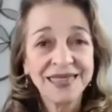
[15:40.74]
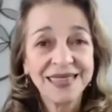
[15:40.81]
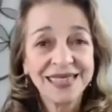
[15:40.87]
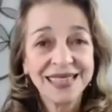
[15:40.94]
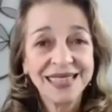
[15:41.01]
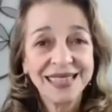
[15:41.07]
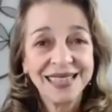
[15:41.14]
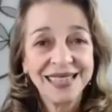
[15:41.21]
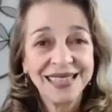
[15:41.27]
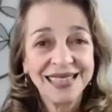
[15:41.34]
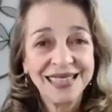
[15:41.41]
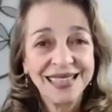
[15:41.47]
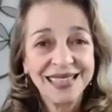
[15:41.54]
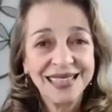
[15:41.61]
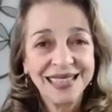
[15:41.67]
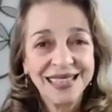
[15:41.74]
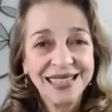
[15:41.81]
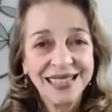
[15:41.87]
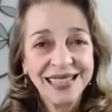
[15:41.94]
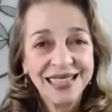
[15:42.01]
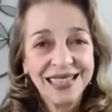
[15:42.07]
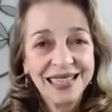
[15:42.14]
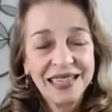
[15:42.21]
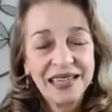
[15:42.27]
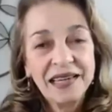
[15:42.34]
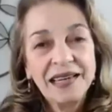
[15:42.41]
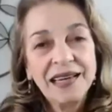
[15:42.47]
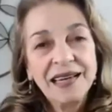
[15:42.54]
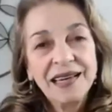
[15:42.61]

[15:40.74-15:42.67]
(silence)